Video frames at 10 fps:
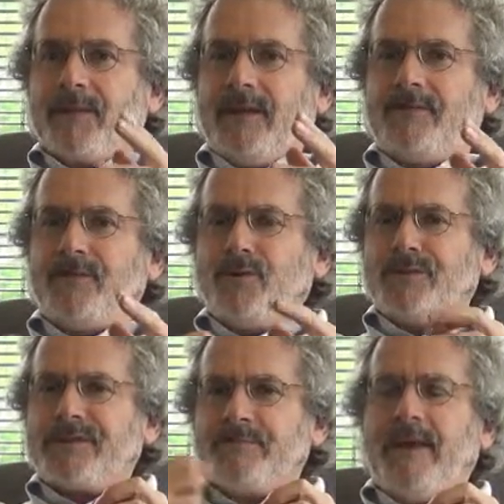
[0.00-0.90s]
If you
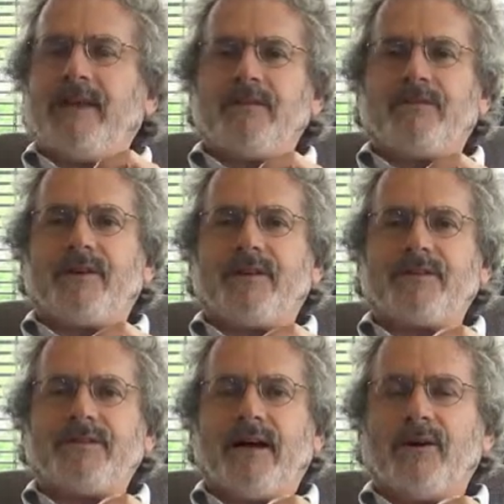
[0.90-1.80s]
just make it for
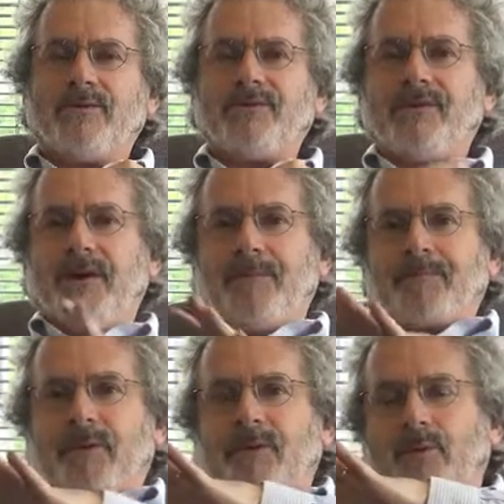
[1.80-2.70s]
yourself,
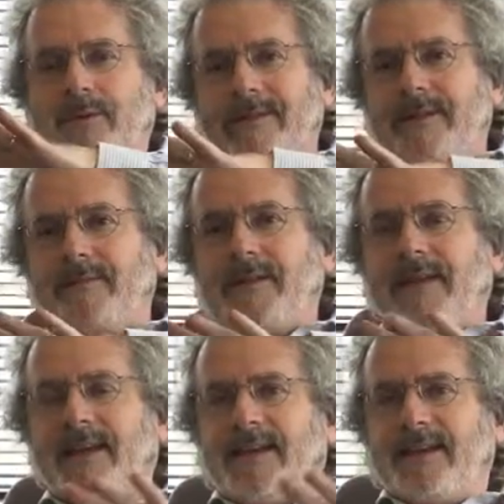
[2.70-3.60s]
you
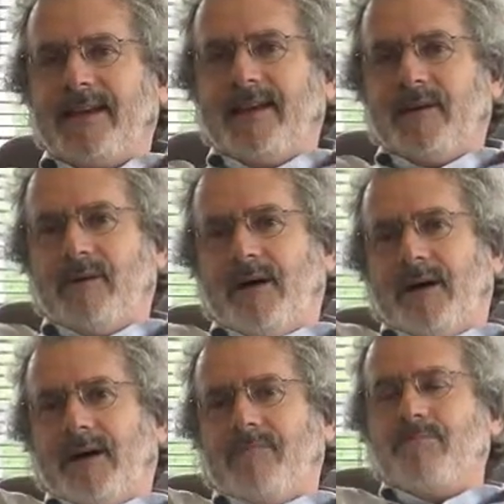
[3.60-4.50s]
eliminate
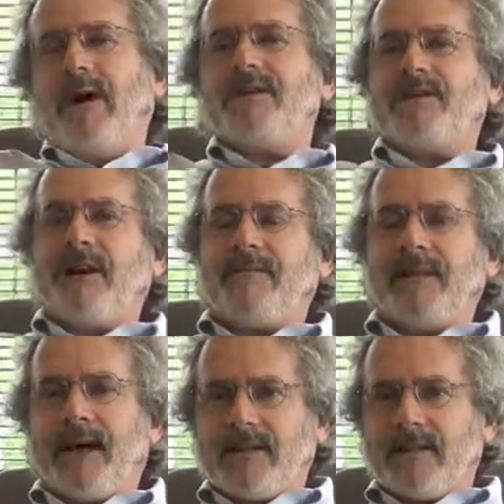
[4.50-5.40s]
much of
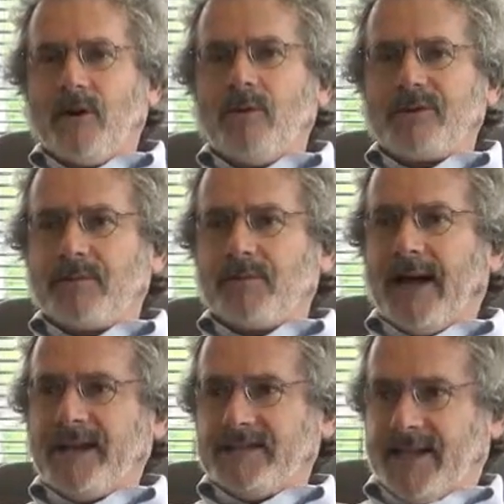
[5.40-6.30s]
that global
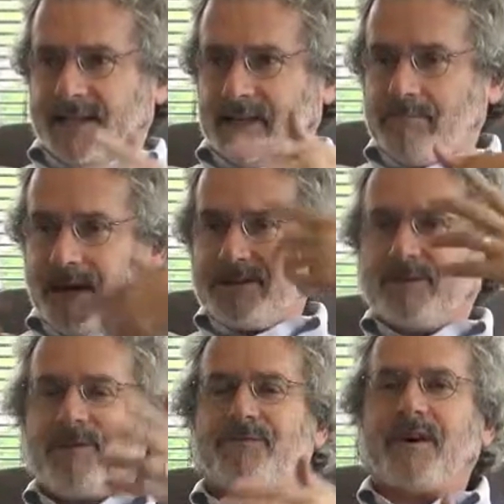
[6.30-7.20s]
supply chain and much
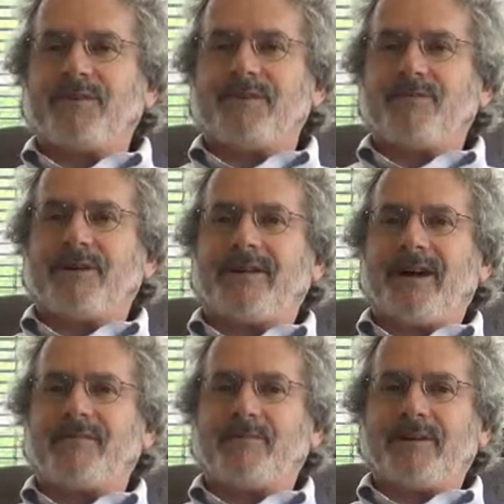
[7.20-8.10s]
of the function of what a
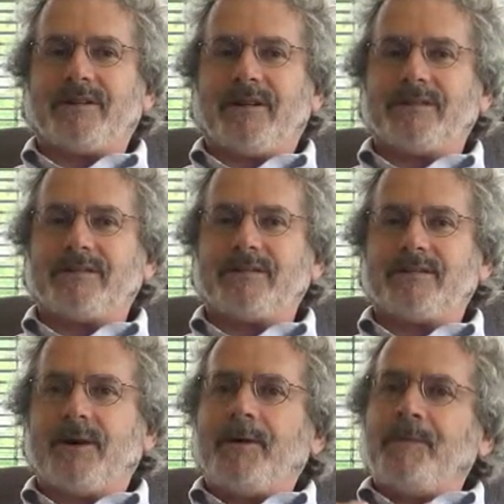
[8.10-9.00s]
government does.